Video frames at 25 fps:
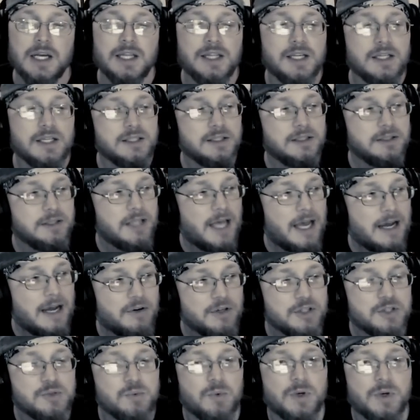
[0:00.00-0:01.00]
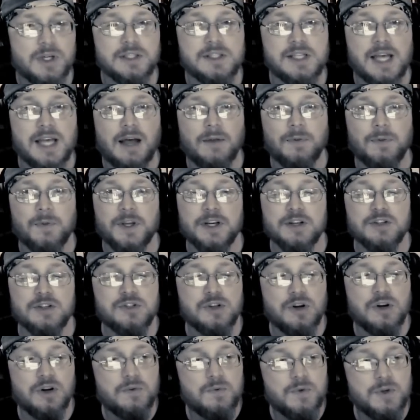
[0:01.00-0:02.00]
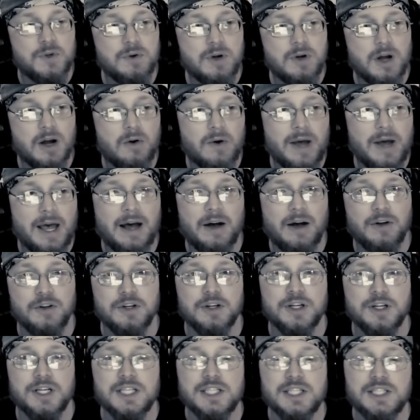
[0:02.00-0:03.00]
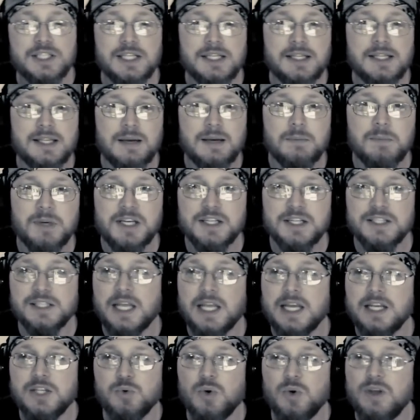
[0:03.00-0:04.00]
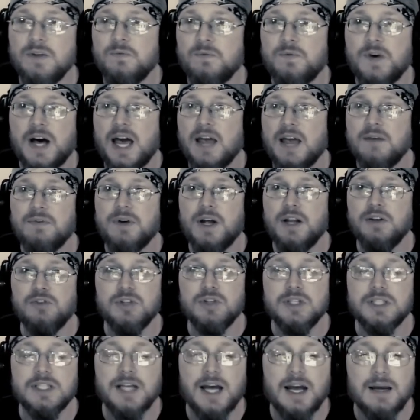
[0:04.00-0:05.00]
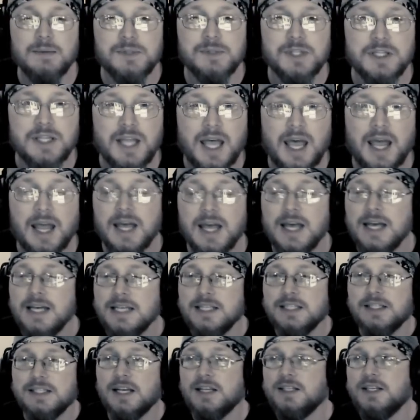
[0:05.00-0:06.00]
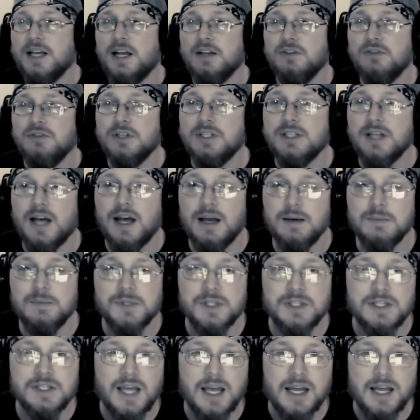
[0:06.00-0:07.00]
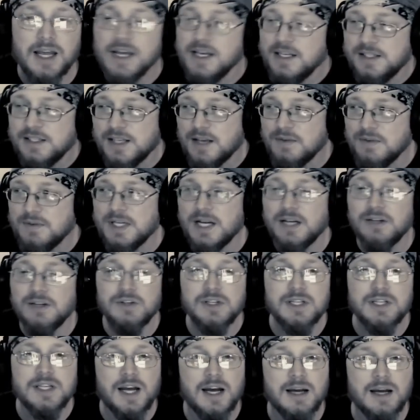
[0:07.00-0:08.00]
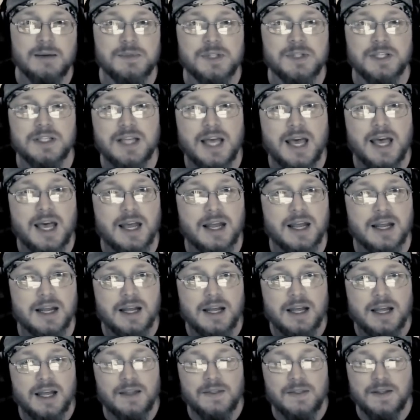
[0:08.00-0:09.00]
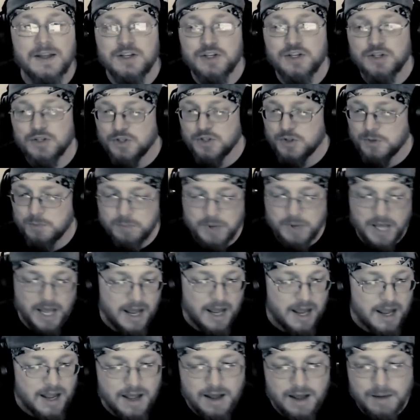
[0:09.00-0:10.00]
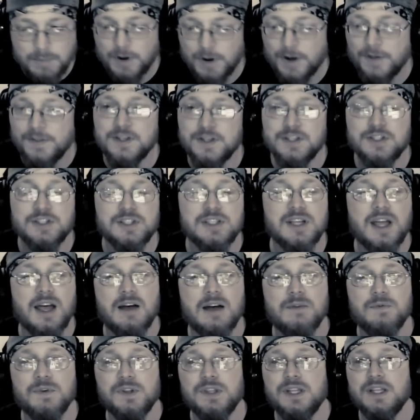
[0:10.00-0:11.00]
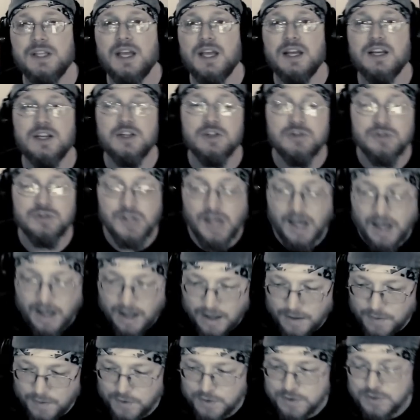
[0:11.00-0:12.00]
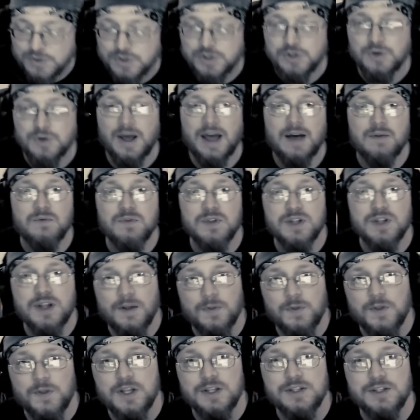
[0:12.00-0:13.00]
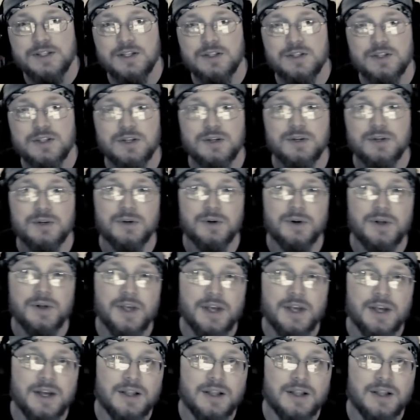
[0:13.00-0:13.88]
They're the loudest ones out there. So if you go out, you're going to see them because they tweet 500 times a day, 600 times a day, 700 times a day. And they just spam all this stuff. And then they use others who have nothing to do.